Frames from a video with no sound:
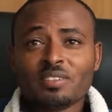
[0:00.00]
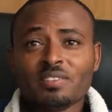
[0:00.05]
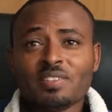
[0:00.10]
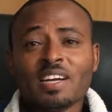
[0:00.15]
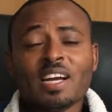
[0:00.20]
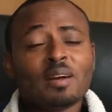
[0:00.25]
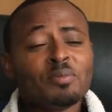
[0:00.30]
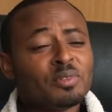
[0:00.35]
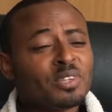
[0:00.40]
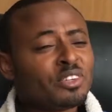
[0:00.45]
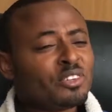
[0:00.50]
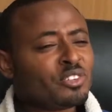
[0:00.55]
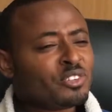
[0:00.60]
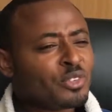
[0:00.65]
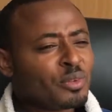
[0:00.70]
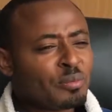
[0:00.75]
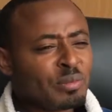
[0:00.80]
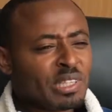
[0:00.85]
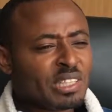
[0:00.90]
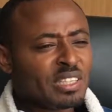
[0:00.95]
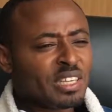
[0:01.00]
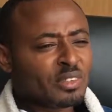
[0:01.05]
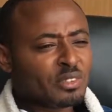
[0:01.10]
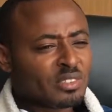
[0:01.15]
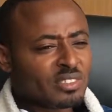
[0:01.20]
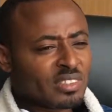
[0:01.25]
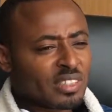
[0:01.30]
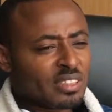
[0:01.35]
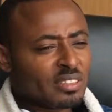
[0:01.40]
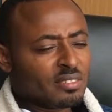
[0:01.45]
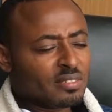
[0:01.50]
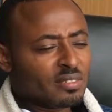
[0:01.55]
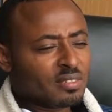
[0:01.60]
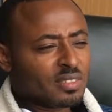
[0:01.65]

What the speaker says: the gaps are not so many, I would say.